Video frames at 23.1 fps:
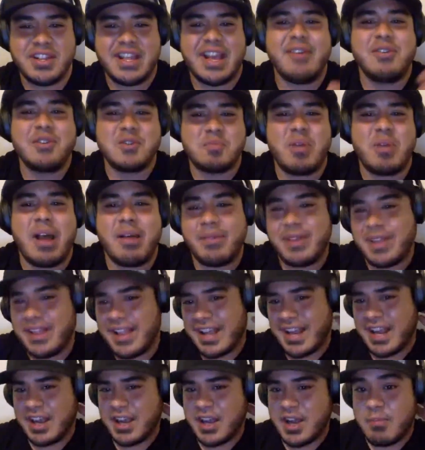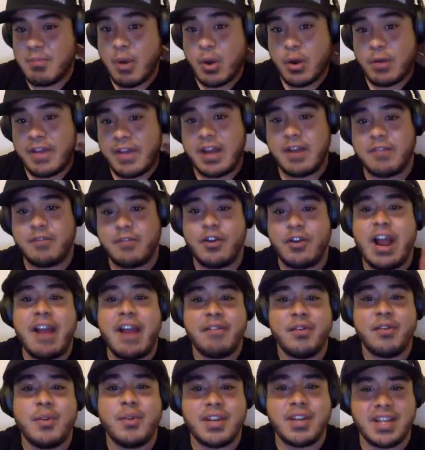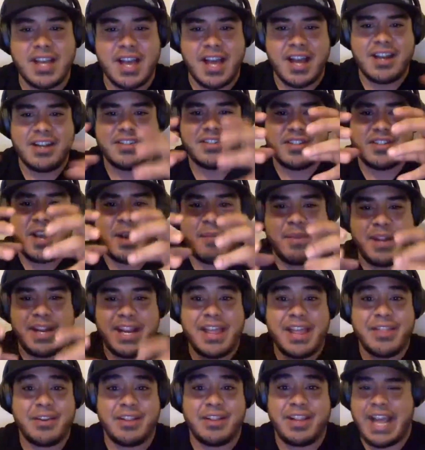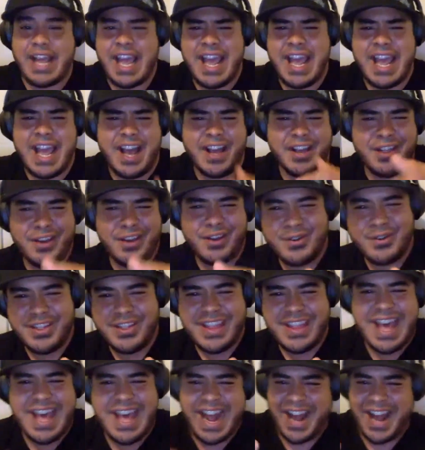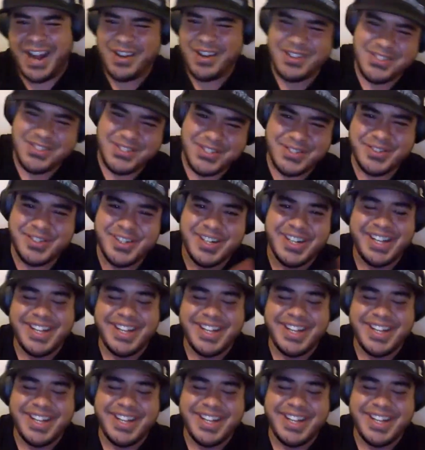that was probably like a good motivator for everyone to kind of just come together like hey how you doing that how did you